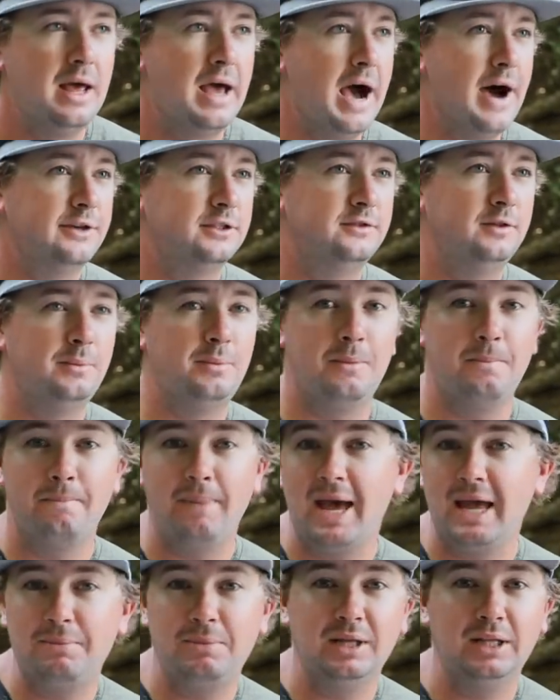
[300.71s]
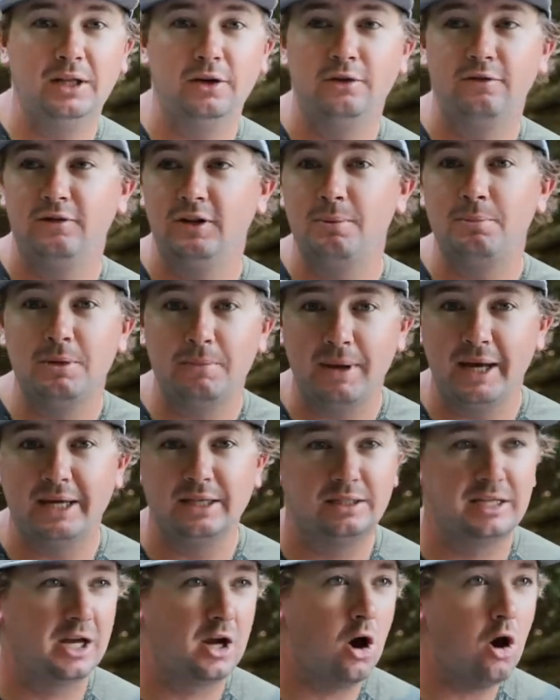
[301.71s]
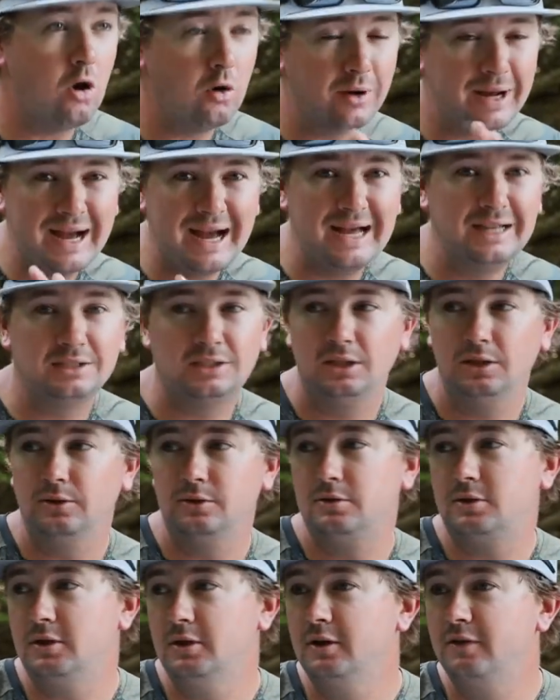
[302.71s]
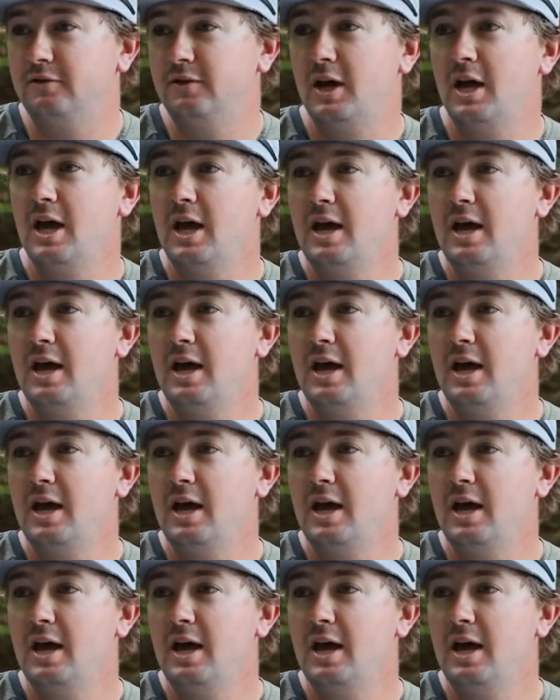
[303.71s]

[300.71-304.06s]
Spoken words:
I was flipping baby little flipping baits, like all kinds of little stuff.